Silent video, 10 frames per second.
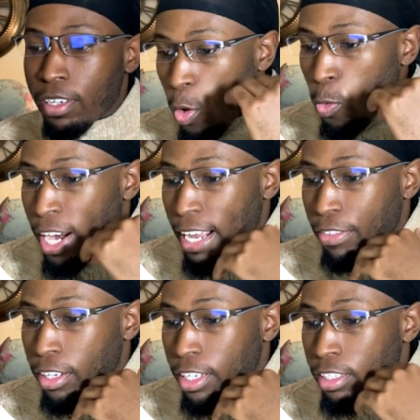Right
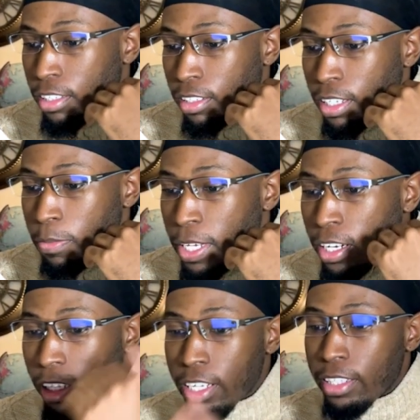after this,
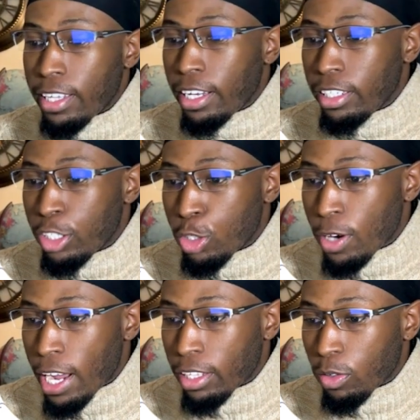immediately they
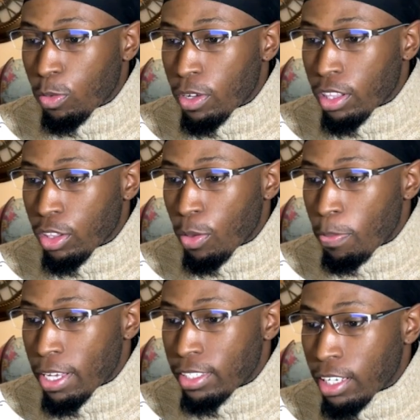striked with the
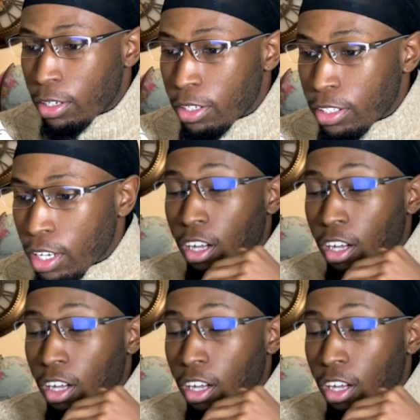bestsellers